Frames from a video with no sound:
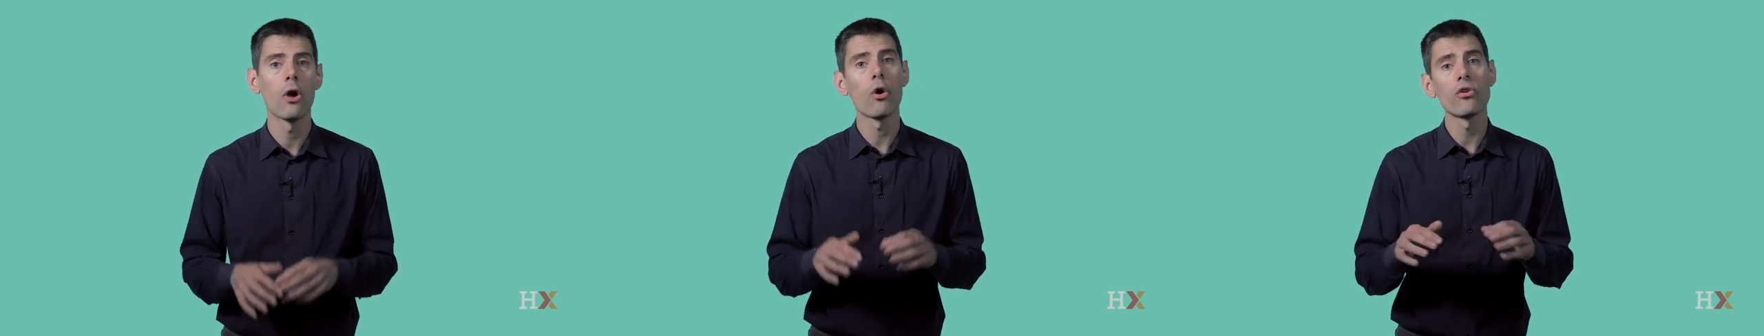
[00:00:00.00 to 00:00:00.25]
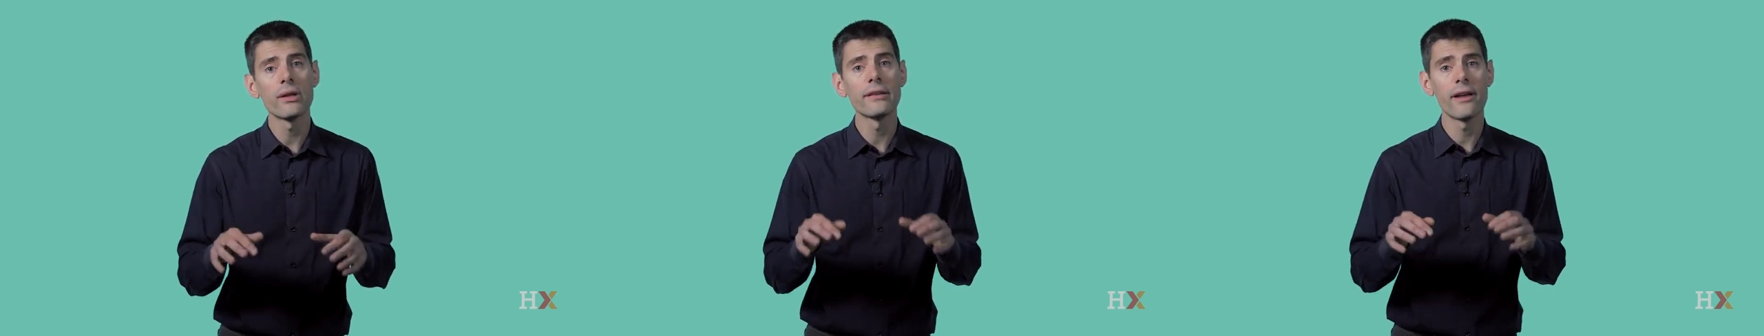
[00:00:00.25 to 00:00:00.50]

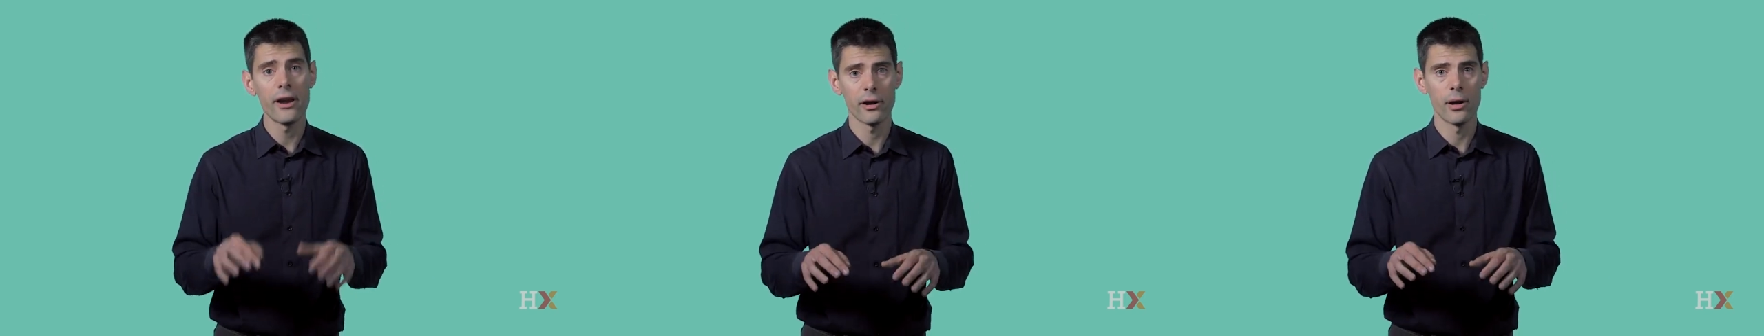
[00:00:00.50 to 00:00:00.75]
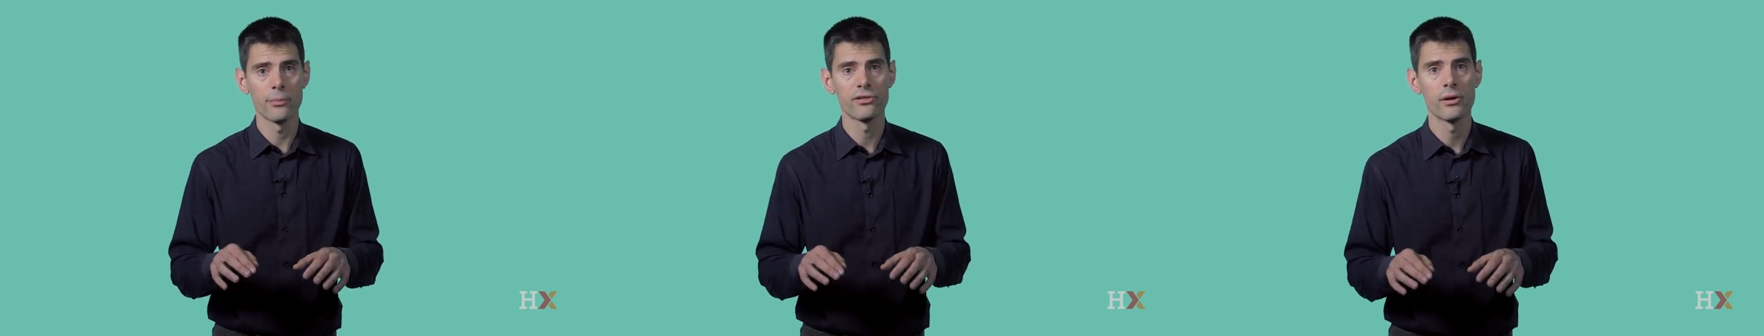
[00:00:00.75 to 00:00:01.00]
Causal
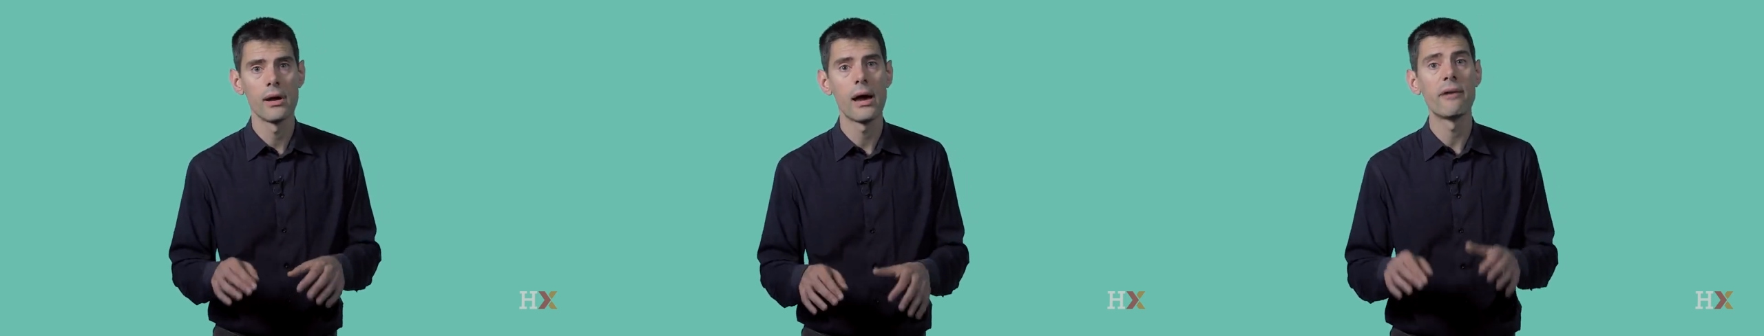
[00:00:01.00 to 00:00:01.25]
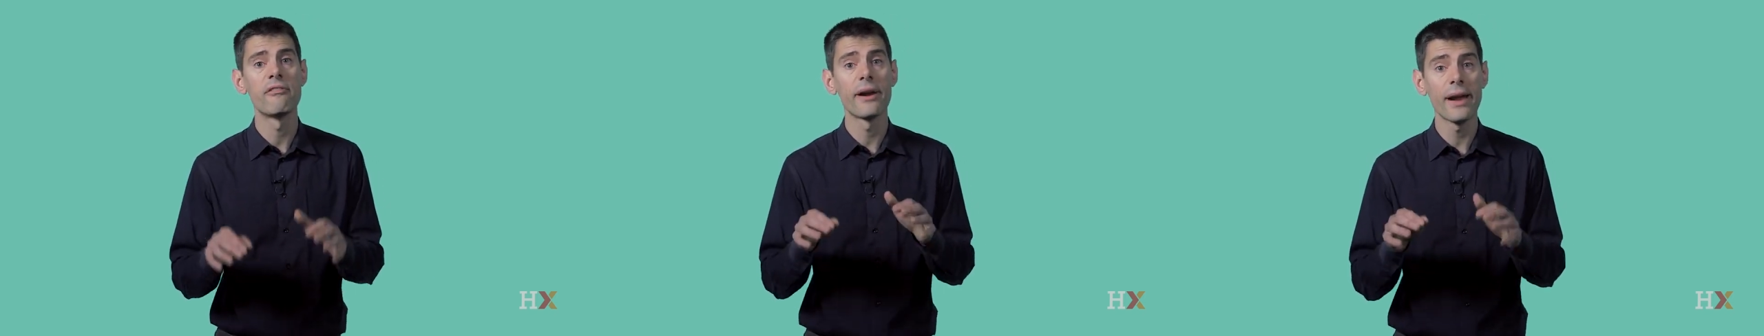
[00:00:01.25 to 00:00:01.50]
diagrams
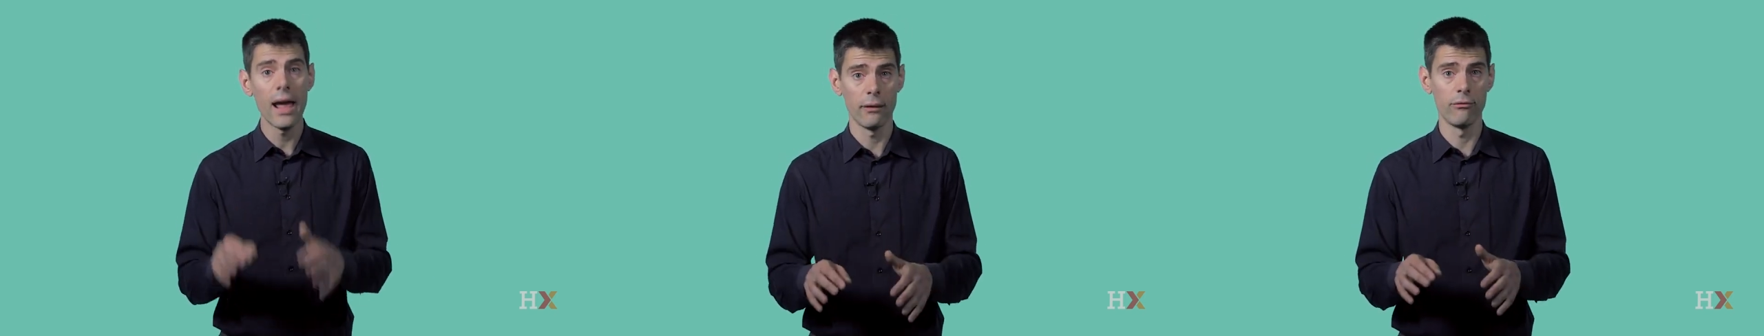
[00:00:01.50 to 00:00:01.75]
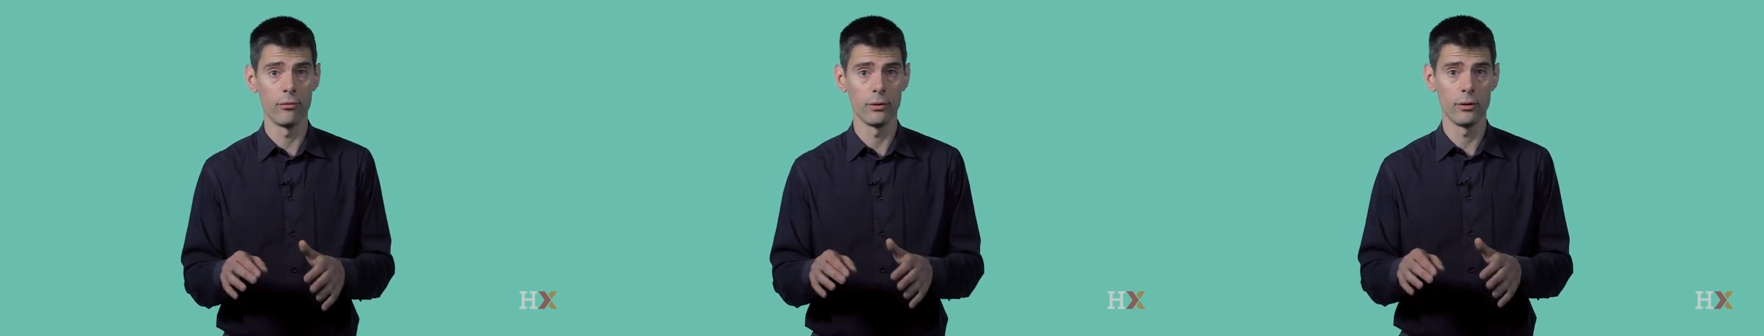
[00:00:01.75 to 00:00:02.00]
are very
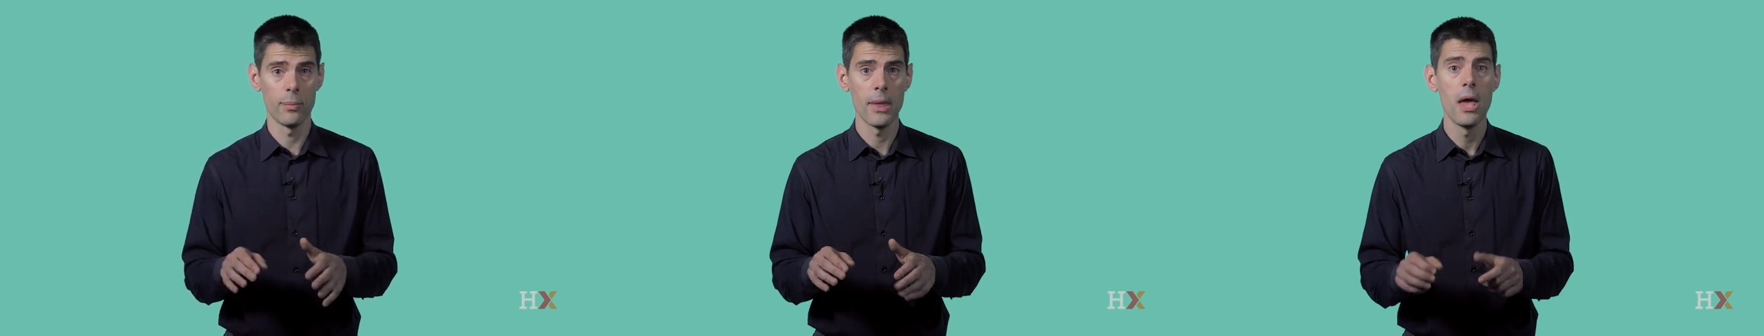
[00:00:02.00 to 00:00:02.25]
helpful